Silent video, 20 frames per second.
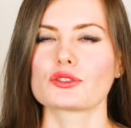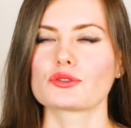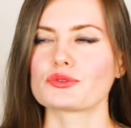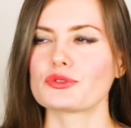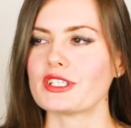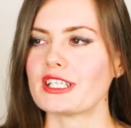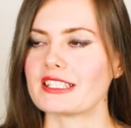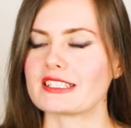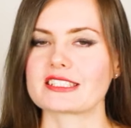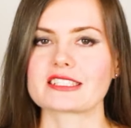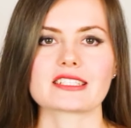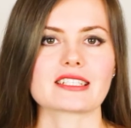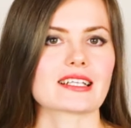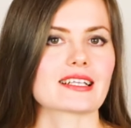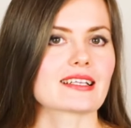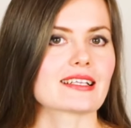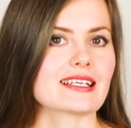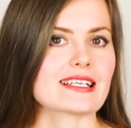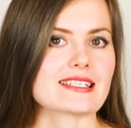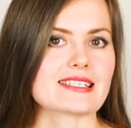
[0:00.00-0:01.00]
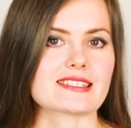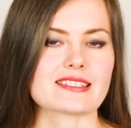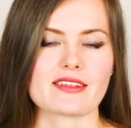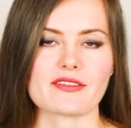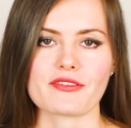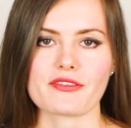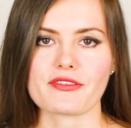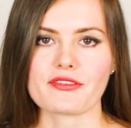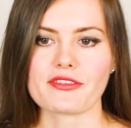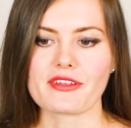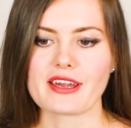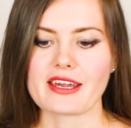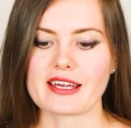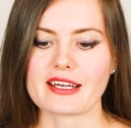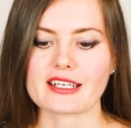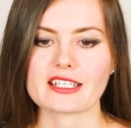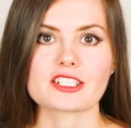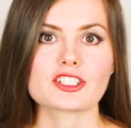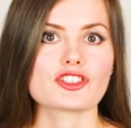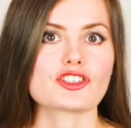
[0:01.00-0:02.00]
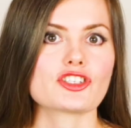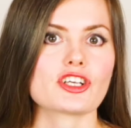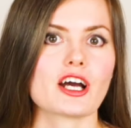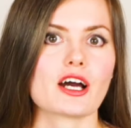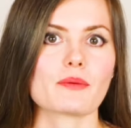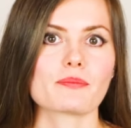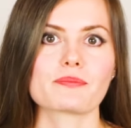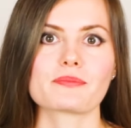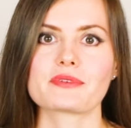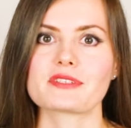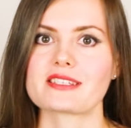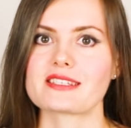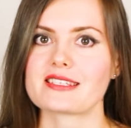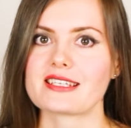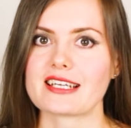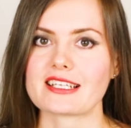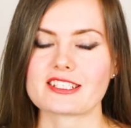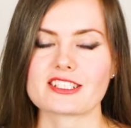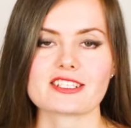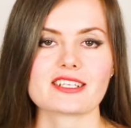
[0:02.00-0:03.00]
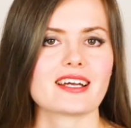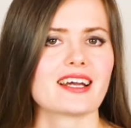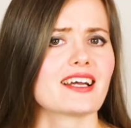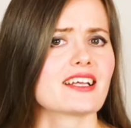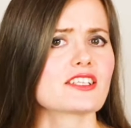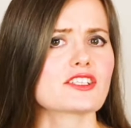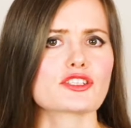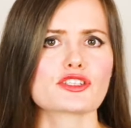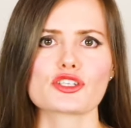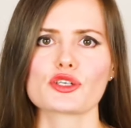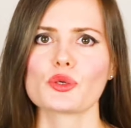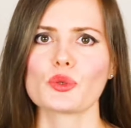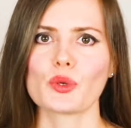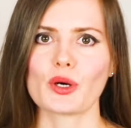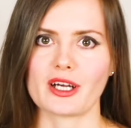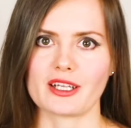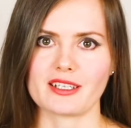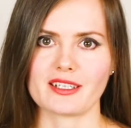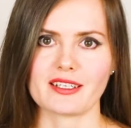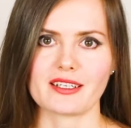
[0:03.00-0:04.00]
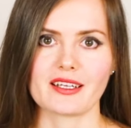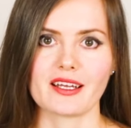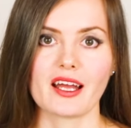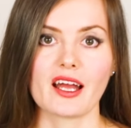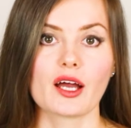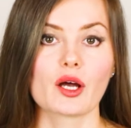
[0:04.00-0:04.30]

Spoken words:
Read, listen, think, jump, sit, and so on.